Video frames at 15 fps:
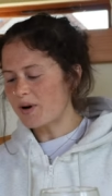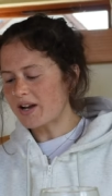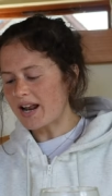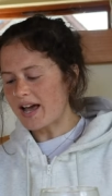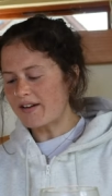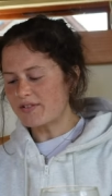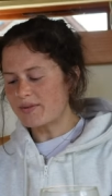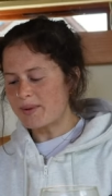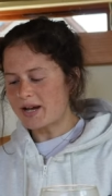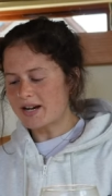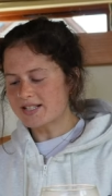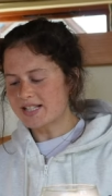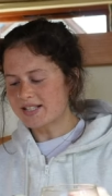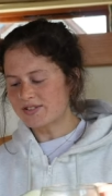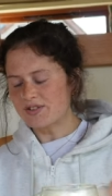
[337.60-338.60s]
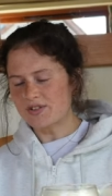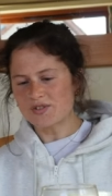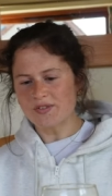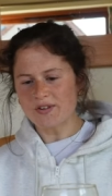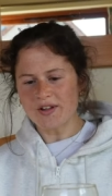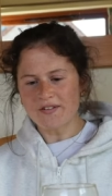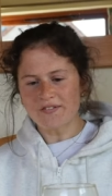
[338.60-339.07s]
we're gonna have to make ourselves
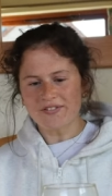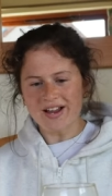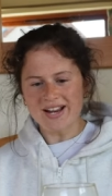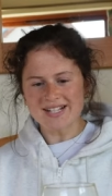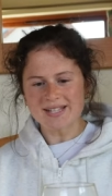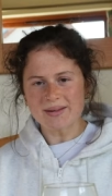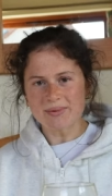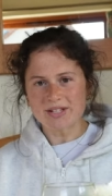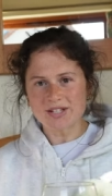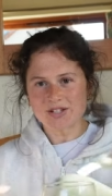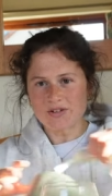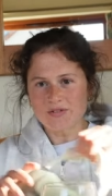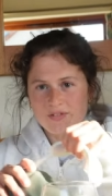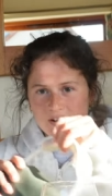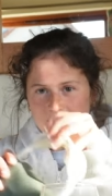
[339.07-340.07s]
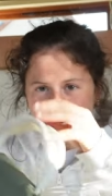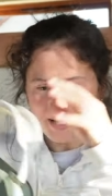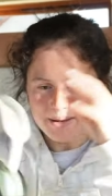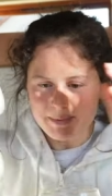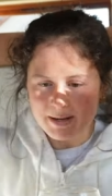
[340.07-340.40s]
useful and find something to do for 90